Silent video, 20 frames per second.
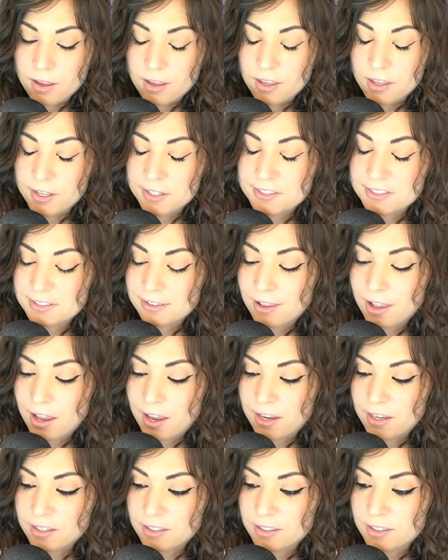It's
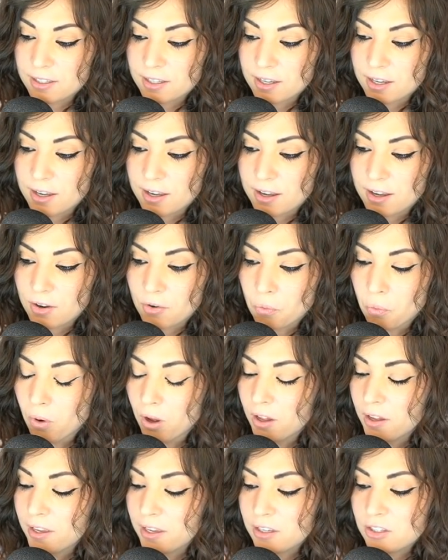like,
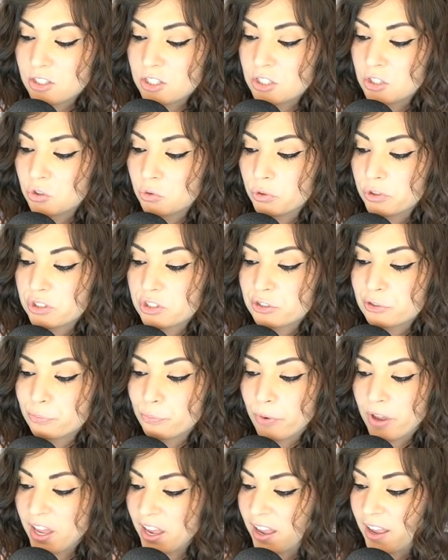what do you
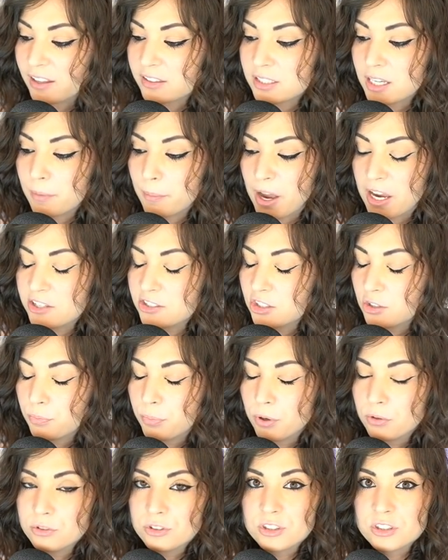expect? Am I
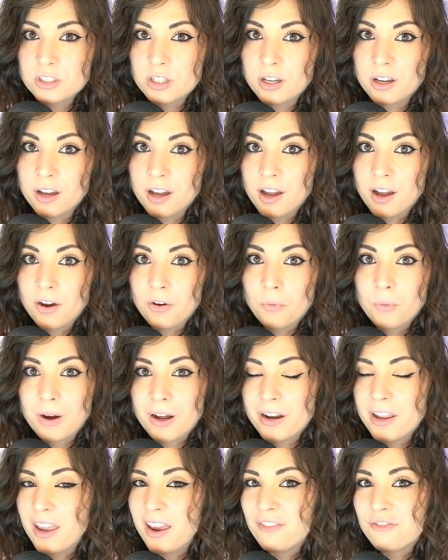supposed to
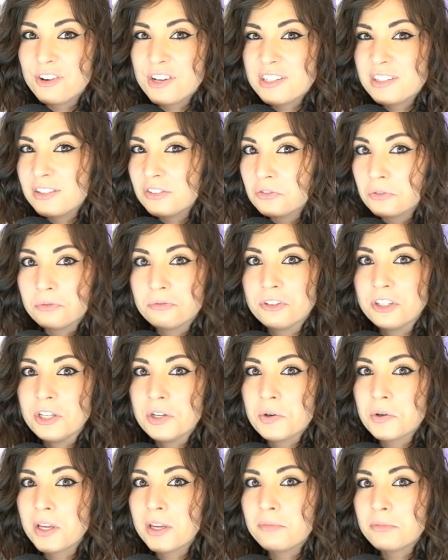want every single
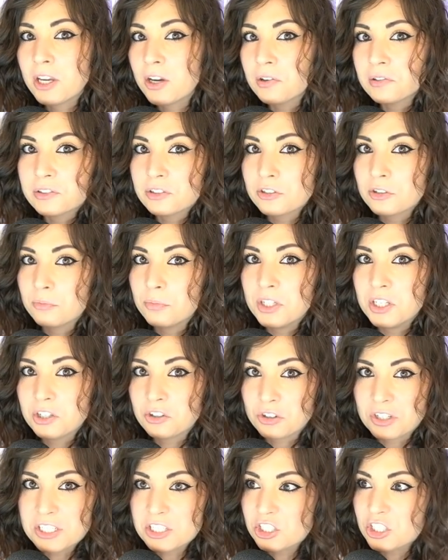video game character to be a
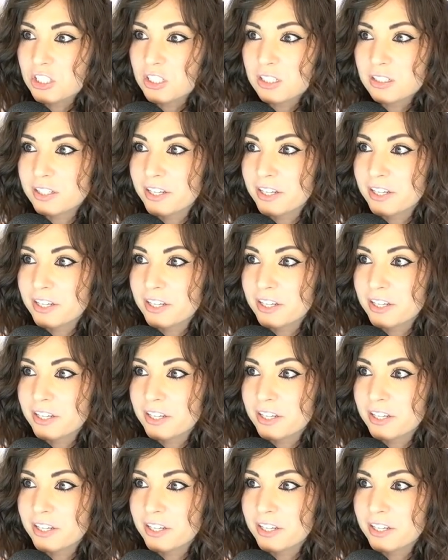Christian?